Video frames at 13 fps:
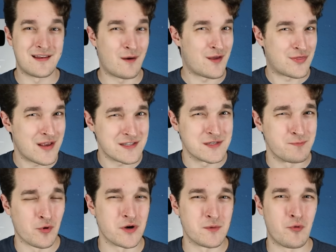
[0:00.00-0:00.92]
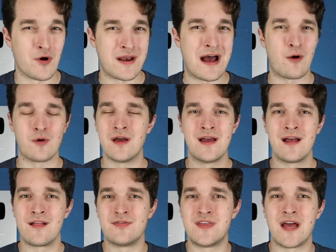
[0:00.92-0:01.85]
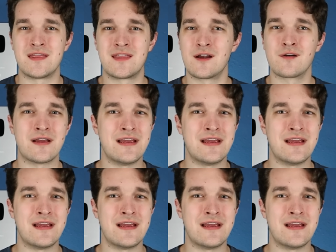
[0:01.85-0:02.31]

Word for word: Now, I think it's important to point out that there